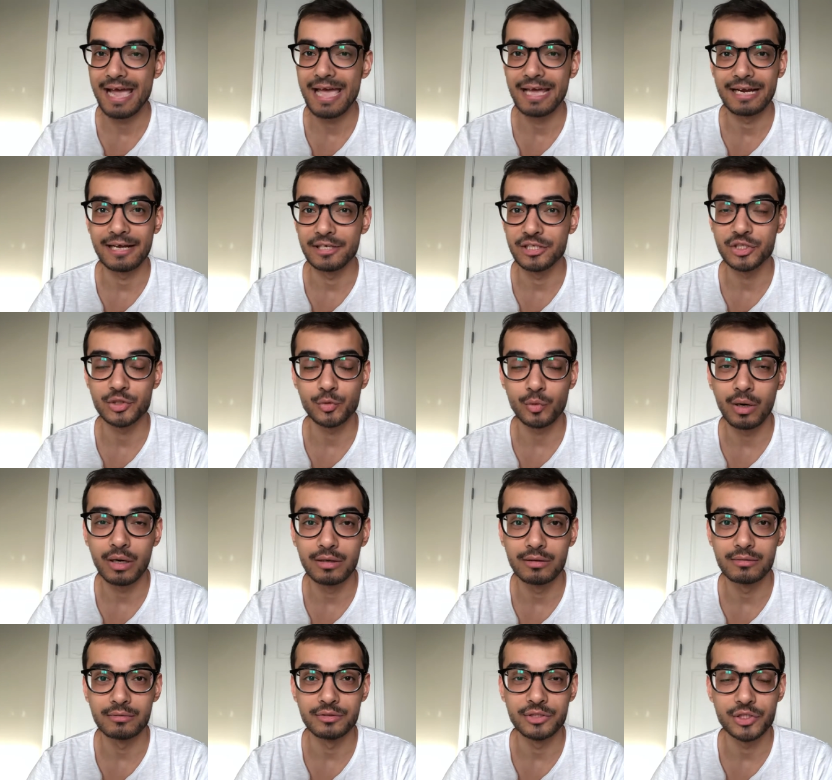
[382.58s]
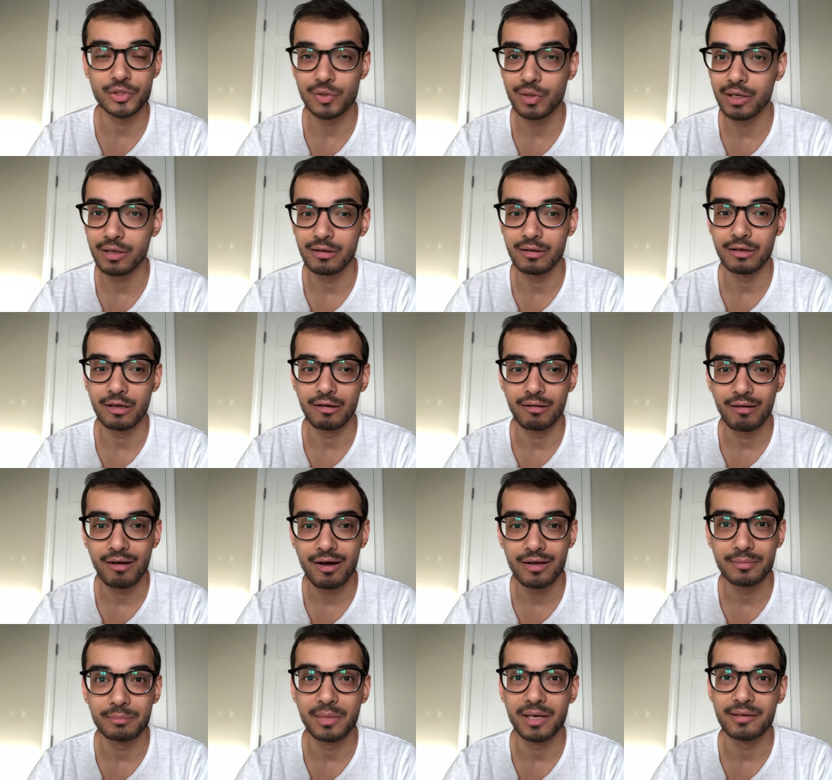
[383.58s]
and I struggled a
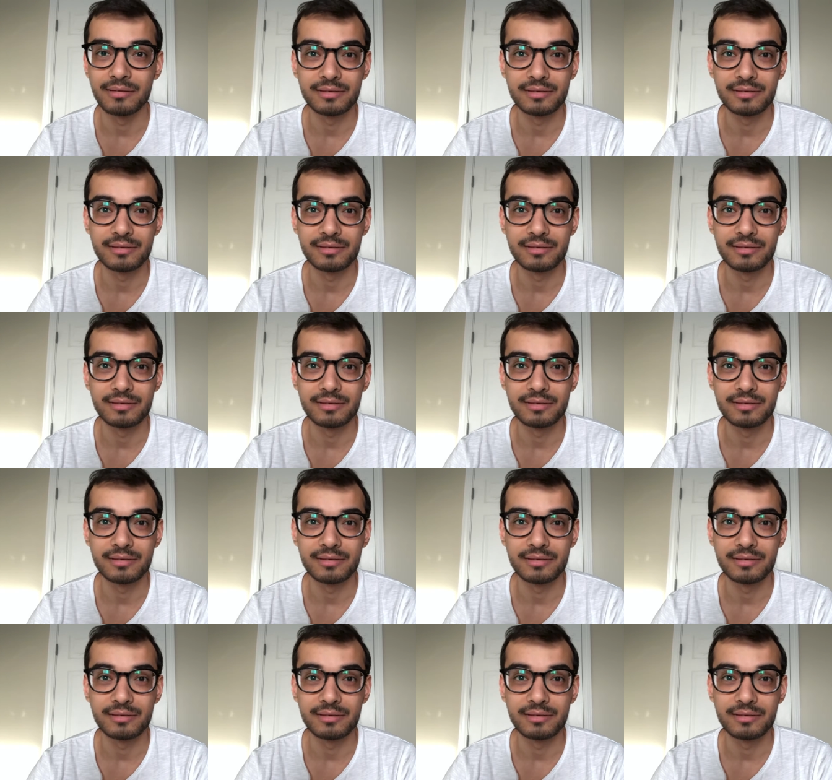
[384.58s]
lot,